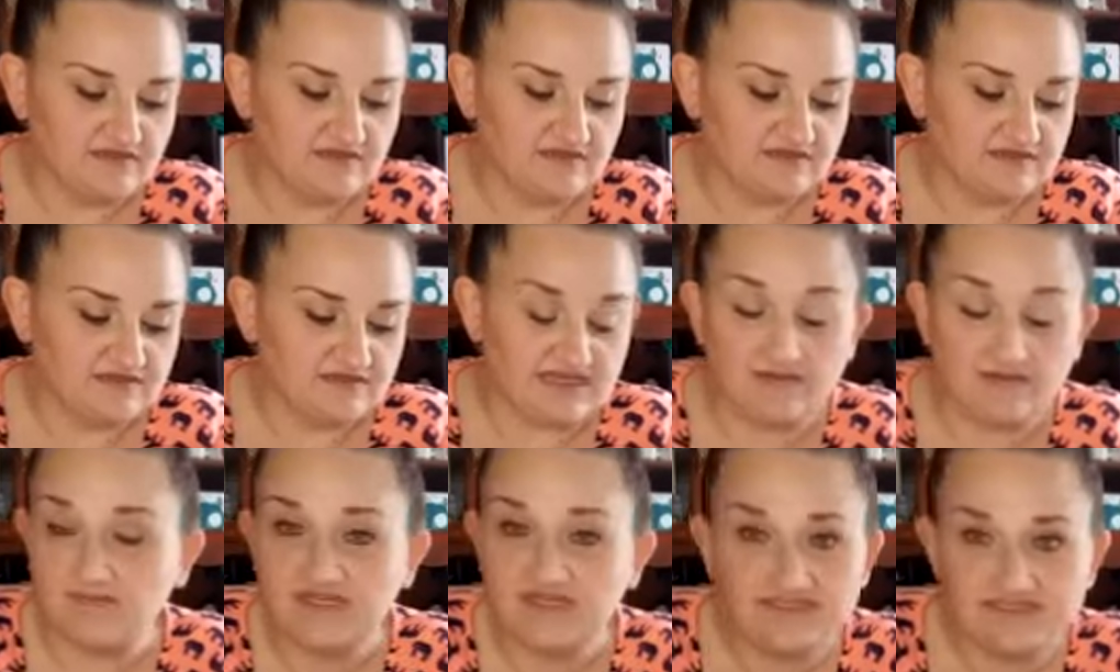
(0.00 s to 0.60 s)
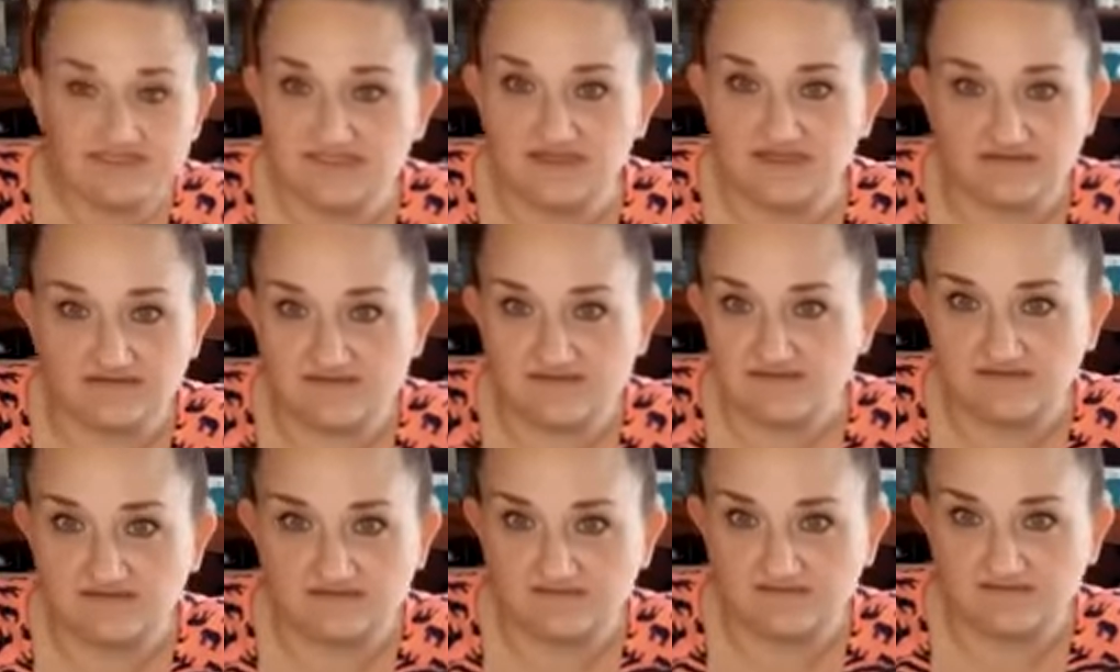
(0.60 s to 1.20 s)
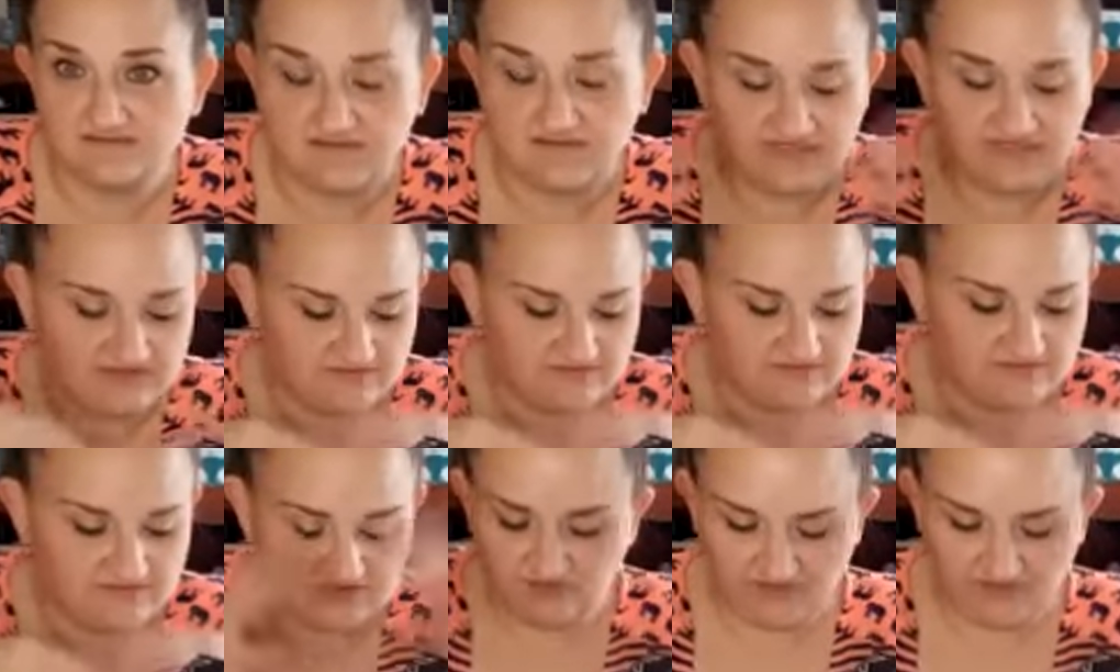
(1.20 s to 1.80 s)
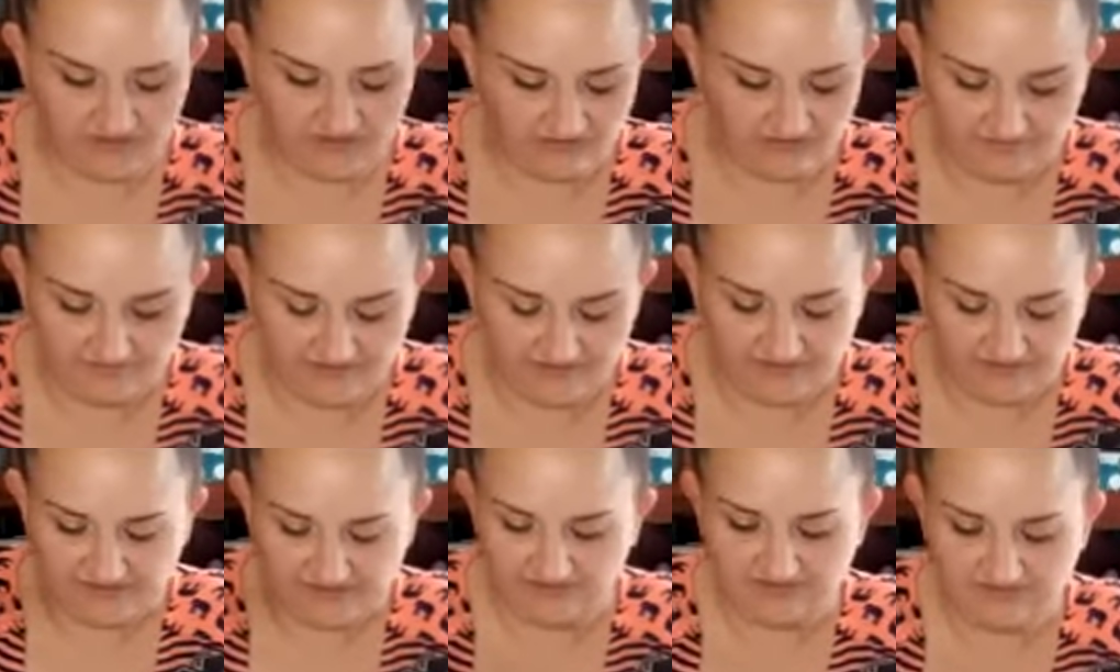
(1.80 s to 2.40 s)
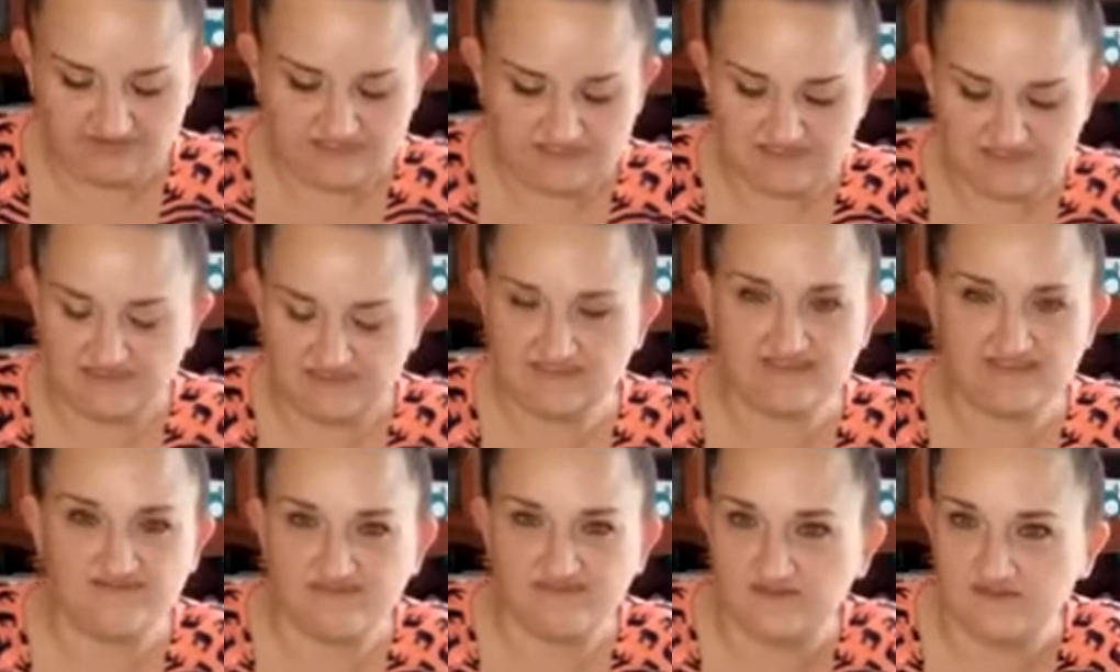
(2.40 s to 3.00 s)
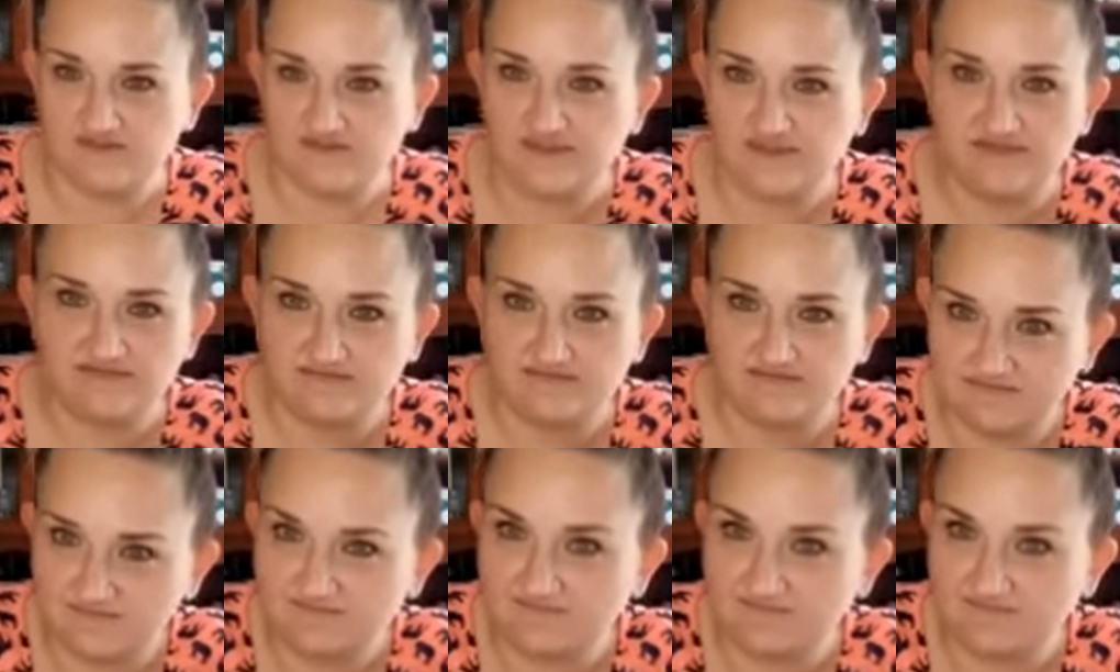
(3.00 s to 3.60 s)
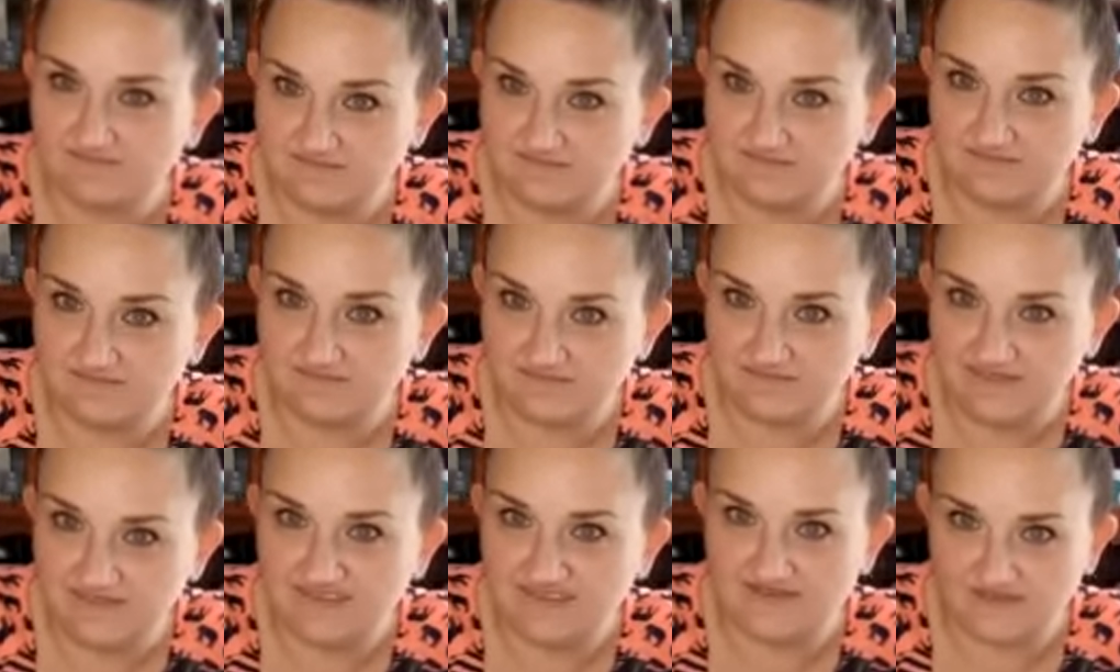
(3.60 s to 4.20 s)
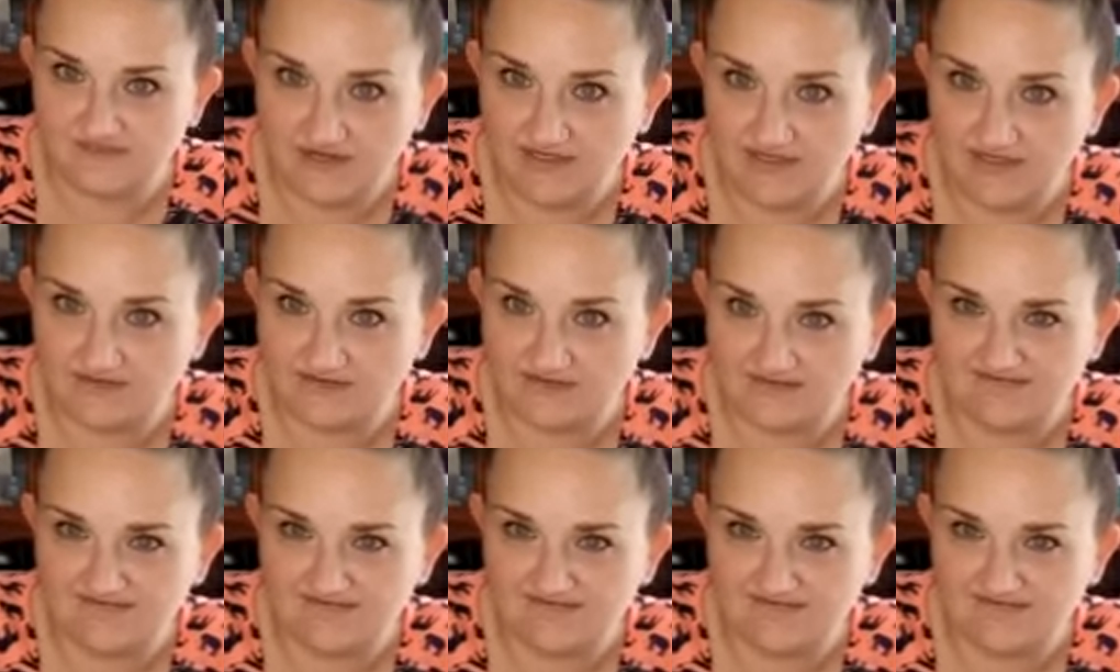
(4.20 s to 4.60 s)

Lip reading: that makes sense. I totally agree with it. Scientifically, it's right.